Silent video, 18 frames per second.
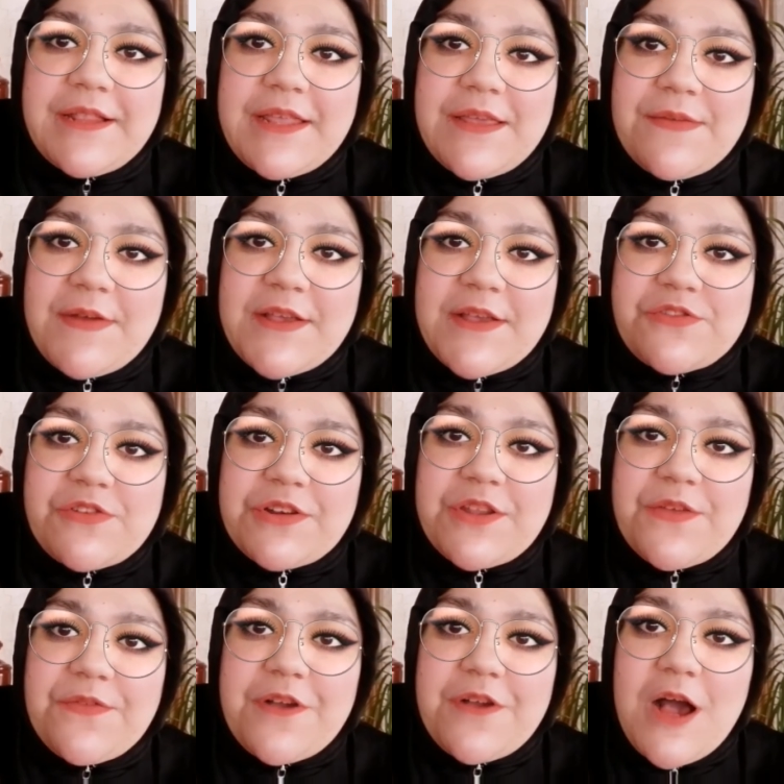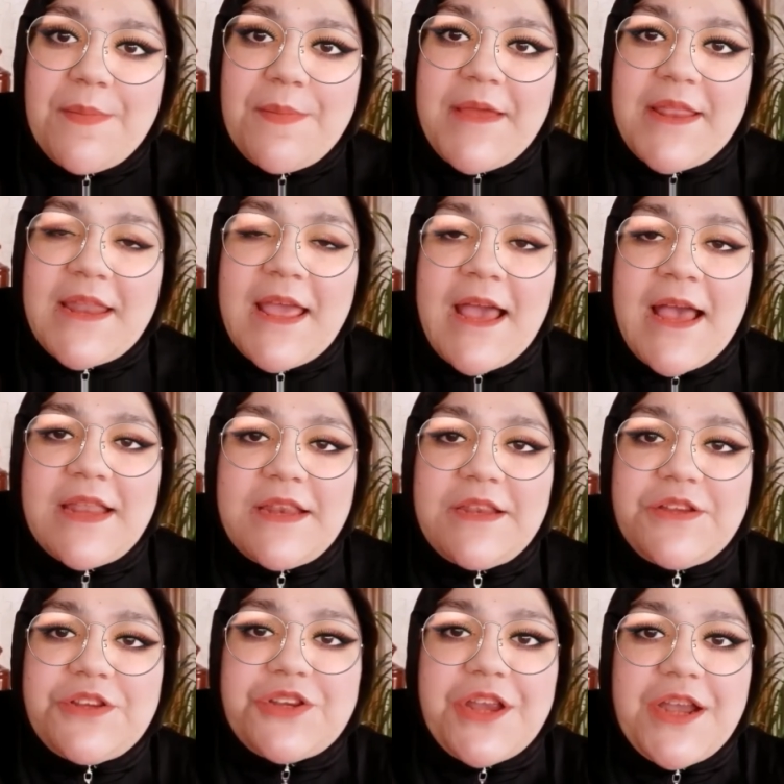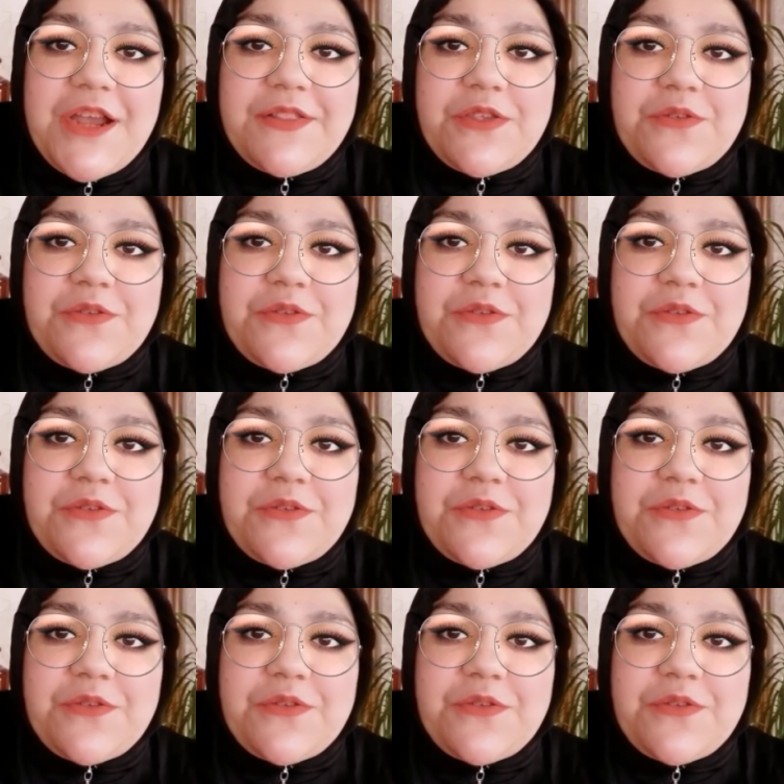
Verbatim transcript: leave a constructive comment, and share